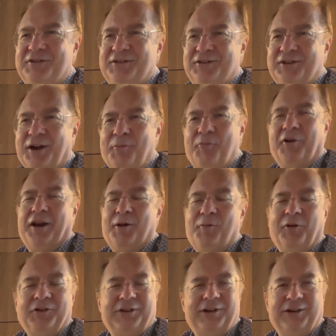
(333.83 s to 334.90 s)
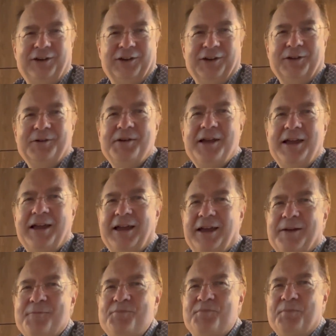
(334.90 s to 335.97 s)
done what I wanted to do,
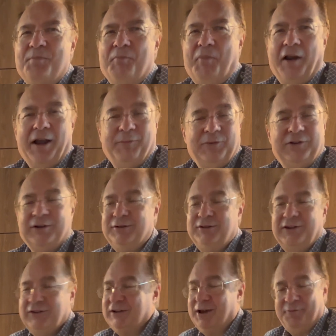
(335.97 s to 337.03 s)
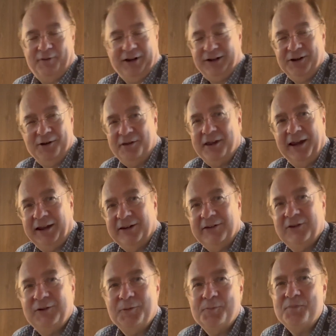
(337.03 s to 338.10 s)
but I'm still discovering new
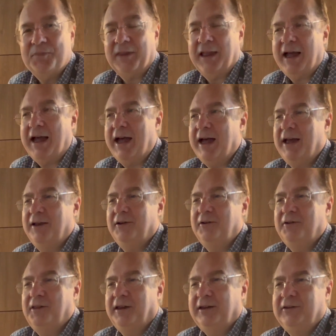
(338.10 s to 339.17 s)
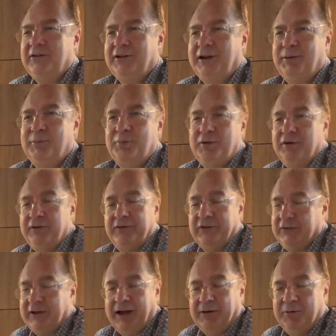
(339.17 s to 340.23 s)
things, and things that improve the
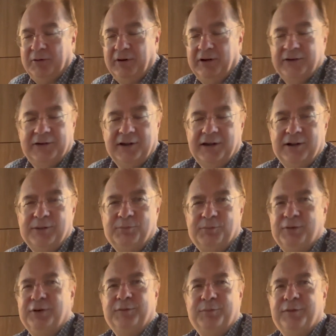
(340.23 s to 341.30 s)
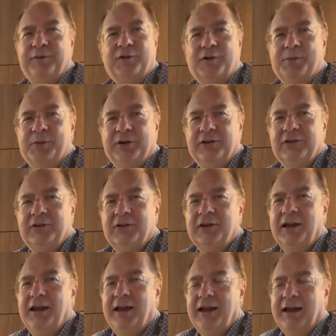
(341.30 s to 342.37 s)
sound quality and improve performance.
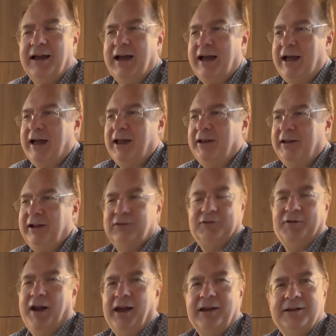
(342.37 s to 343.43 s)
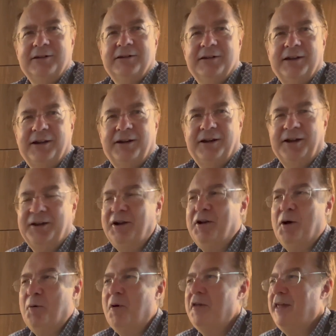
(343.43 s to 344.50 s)
And that's great. I don't
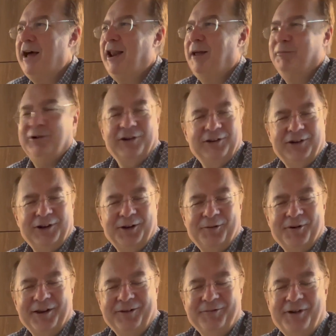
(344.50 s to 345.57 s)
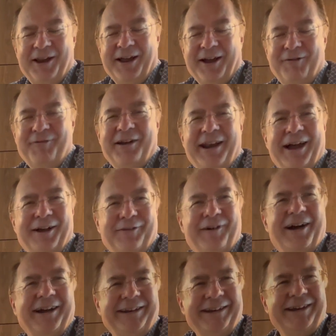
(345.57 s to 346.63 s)
know what the hell I'm going to do when I run out of
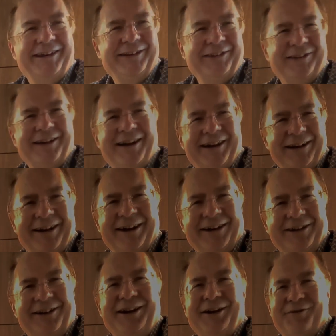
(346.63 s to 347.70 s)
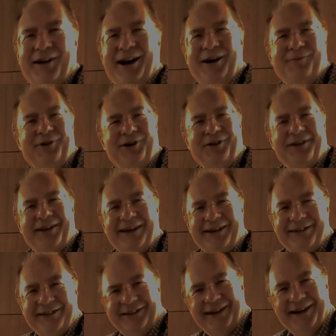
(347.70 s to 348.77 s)
ideas to develop new
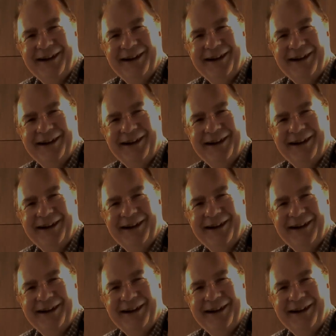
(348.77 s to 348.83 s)
things.